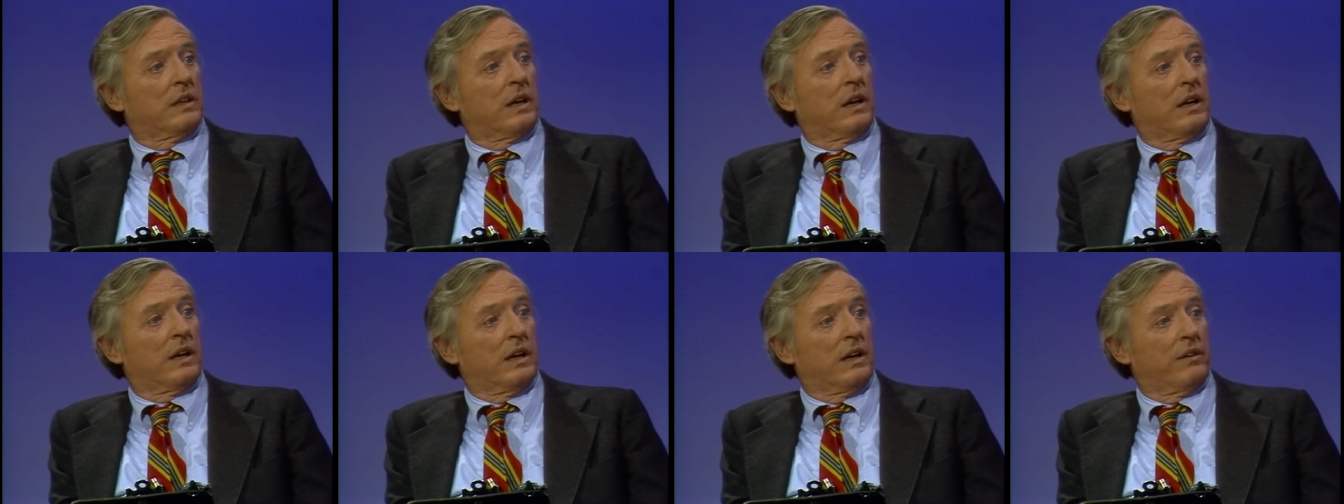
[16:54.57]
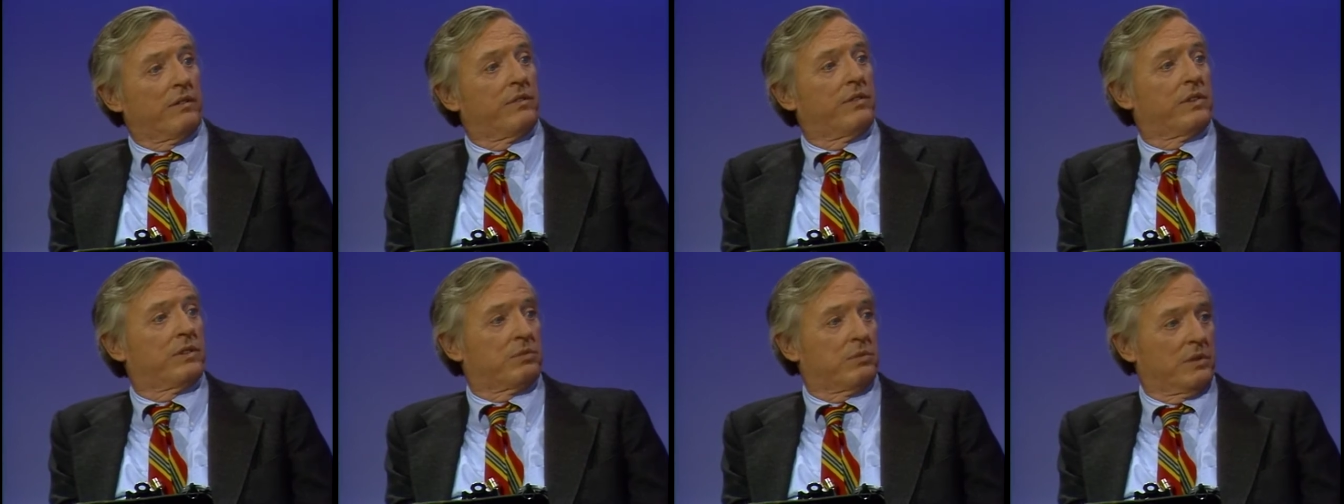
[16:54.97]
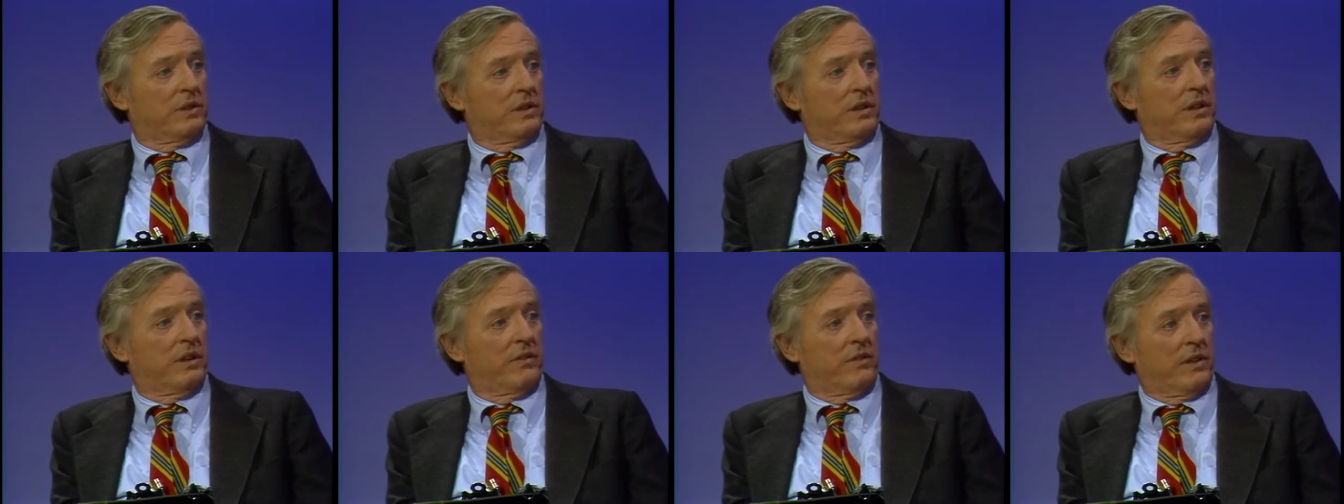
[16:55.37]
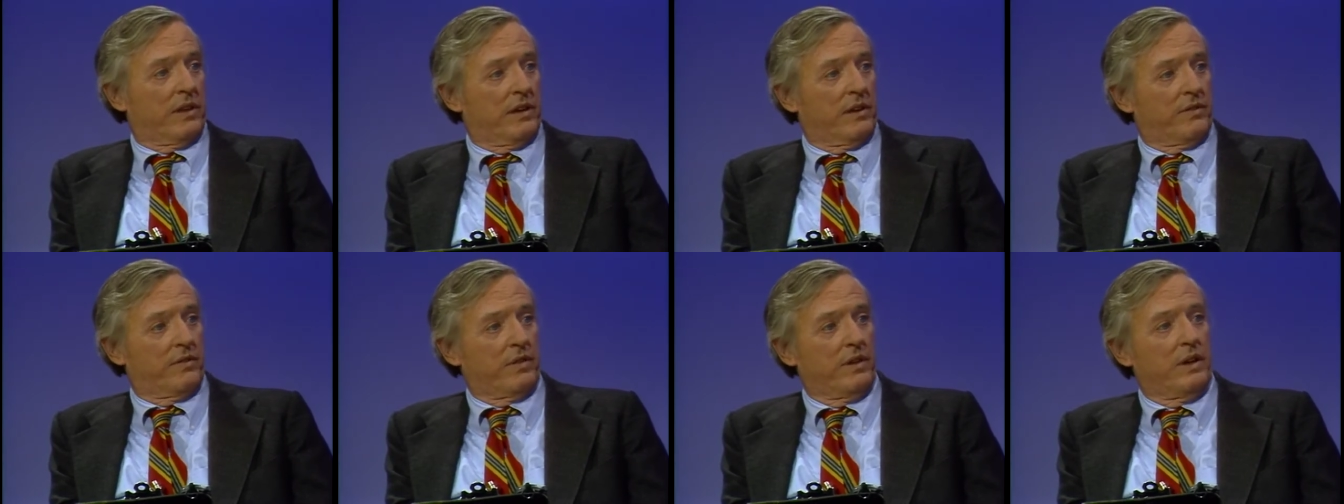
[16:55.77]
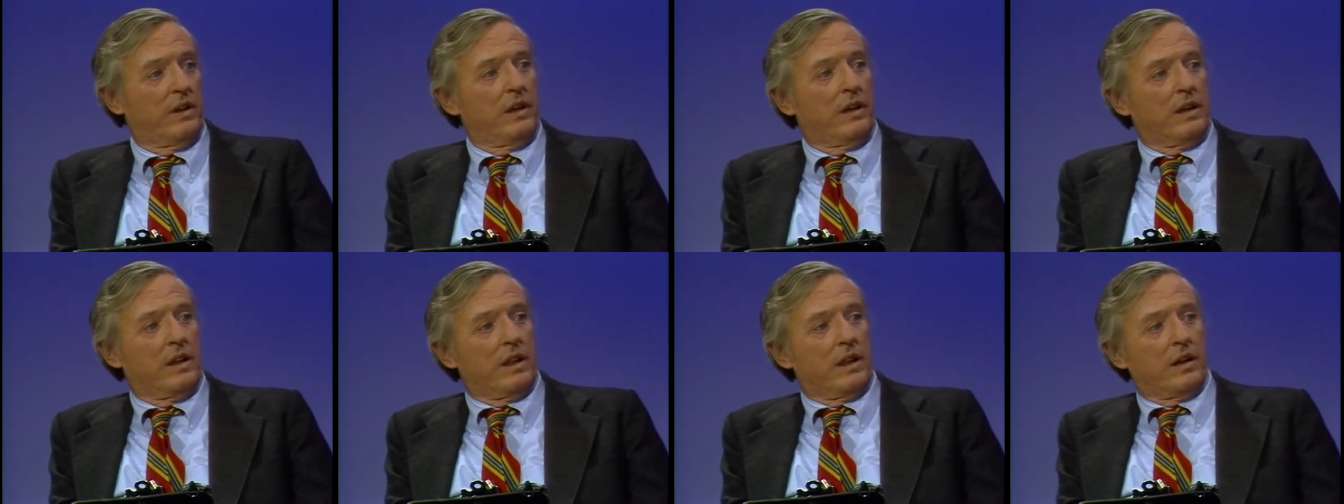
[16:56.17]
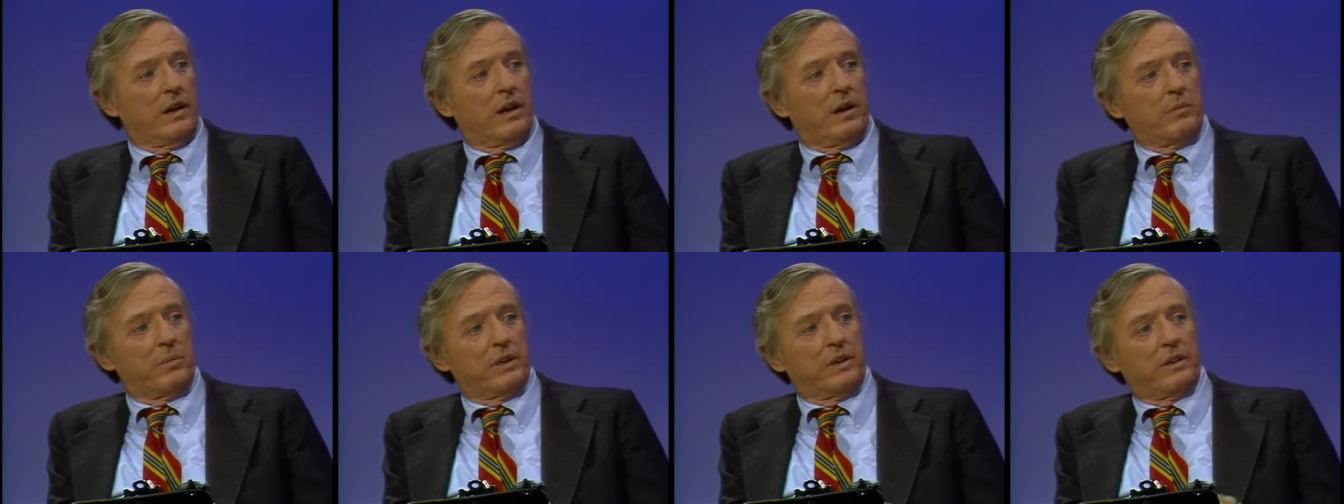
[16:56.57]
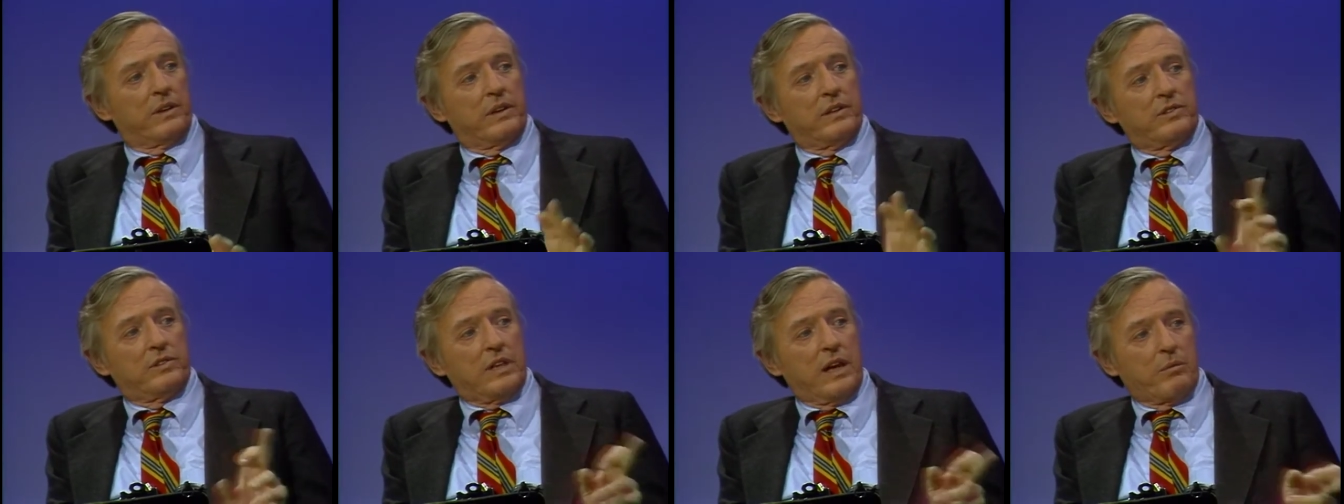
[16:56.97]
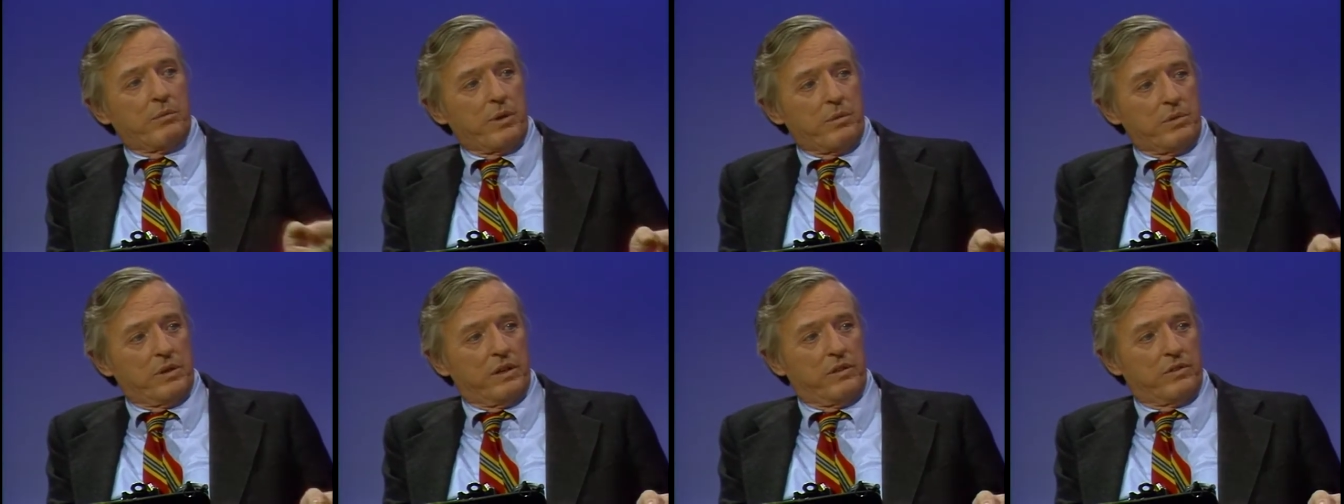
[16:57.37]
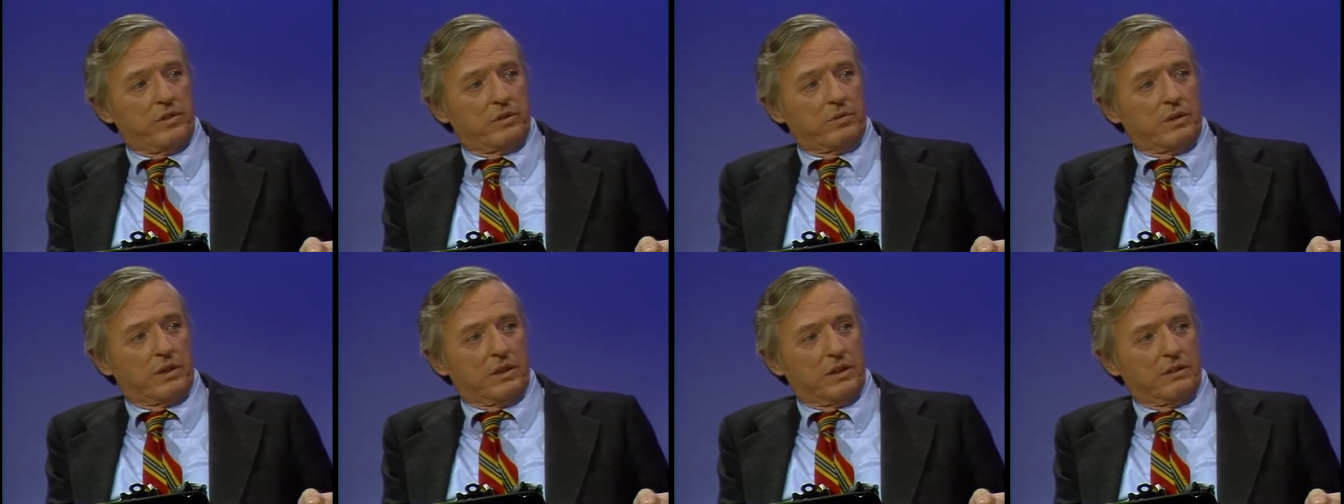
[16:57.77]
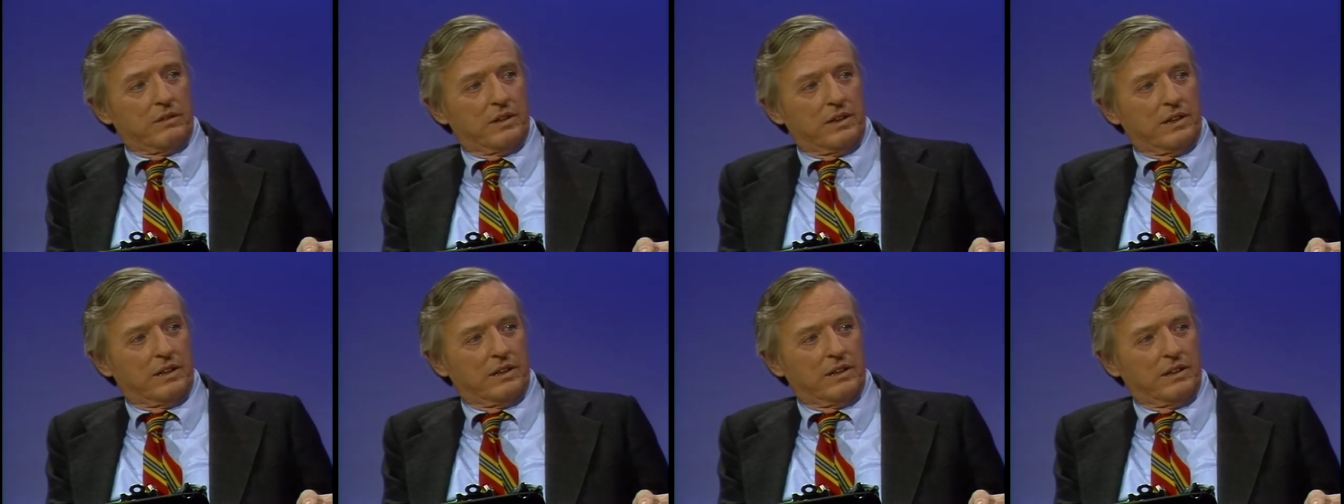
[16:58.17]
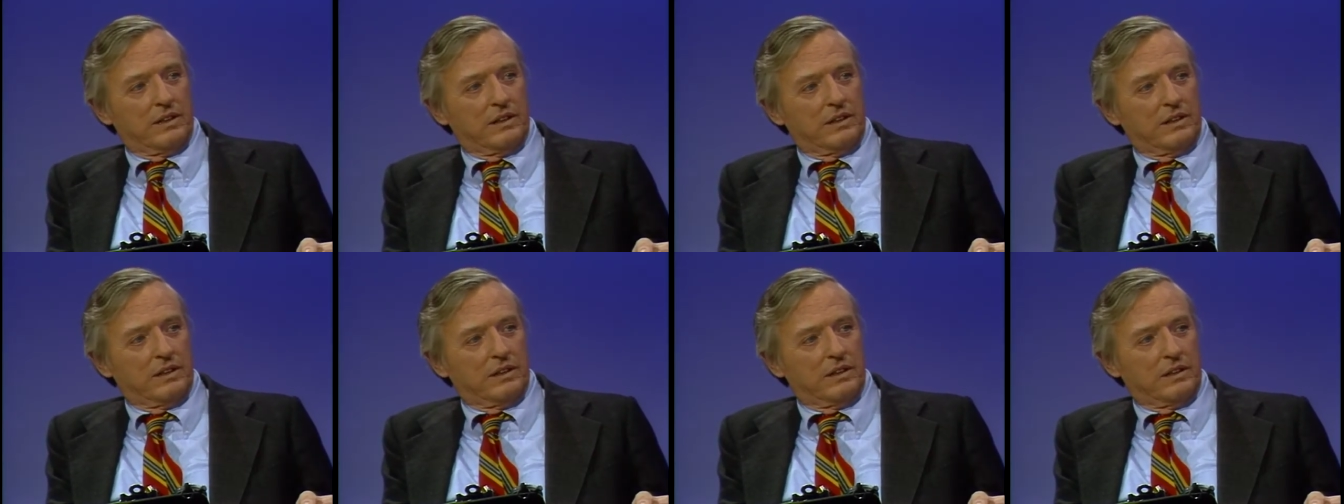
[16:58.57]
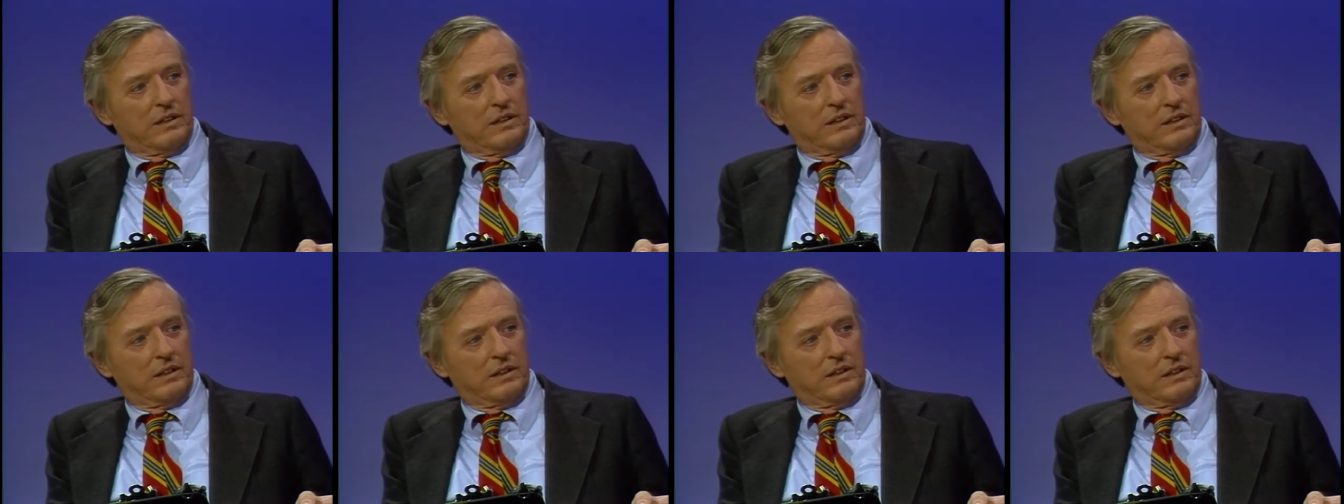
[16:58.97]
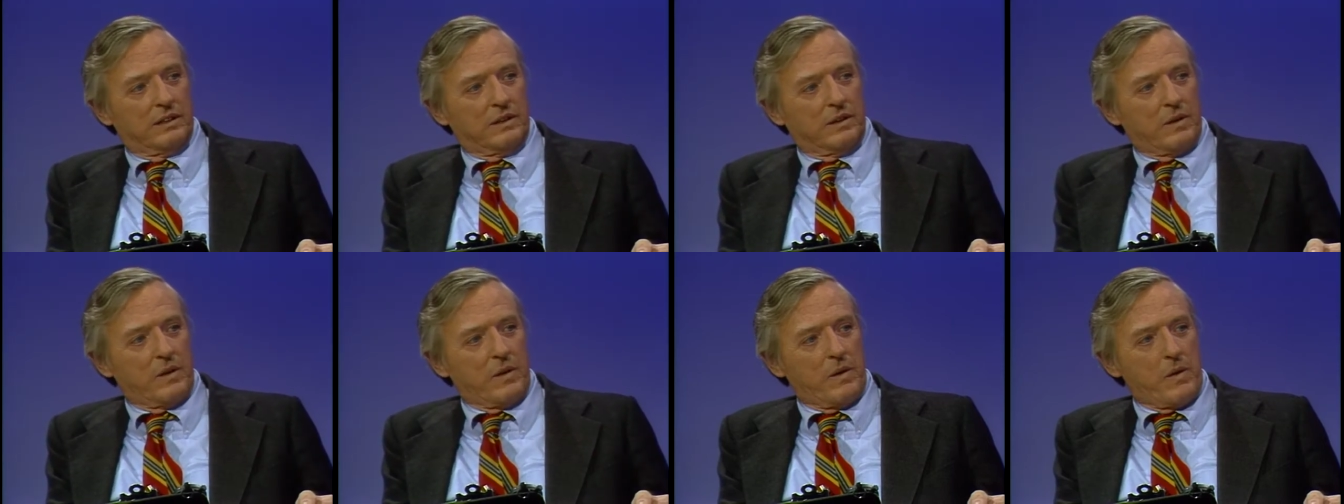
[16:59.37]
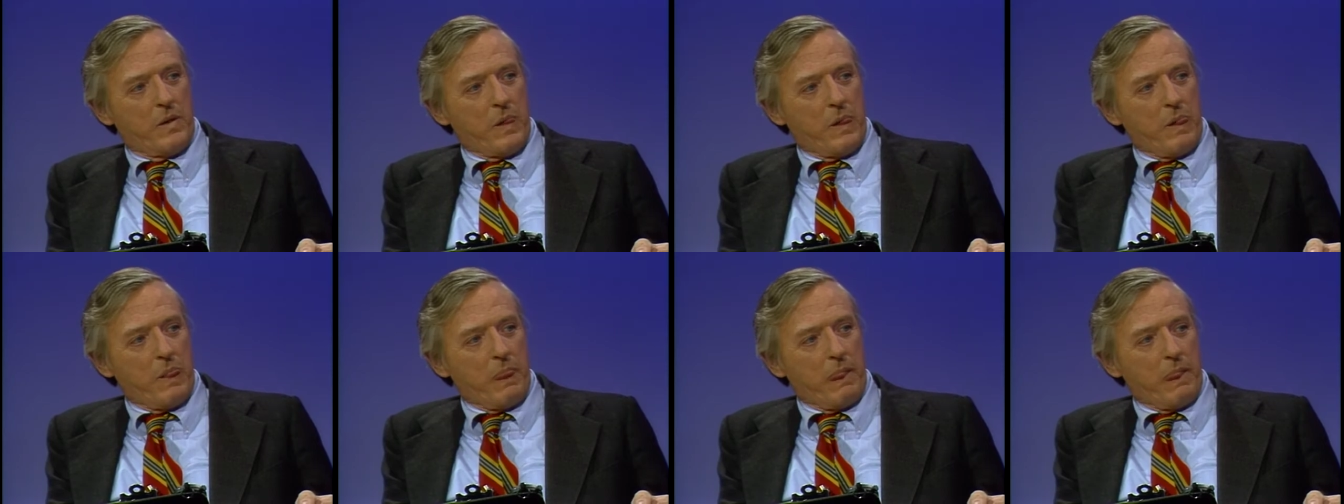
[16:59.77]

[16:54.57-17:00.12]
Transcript: Uh, if yes. This one, if, the, if uh, but this time we believe the swindler, right? What?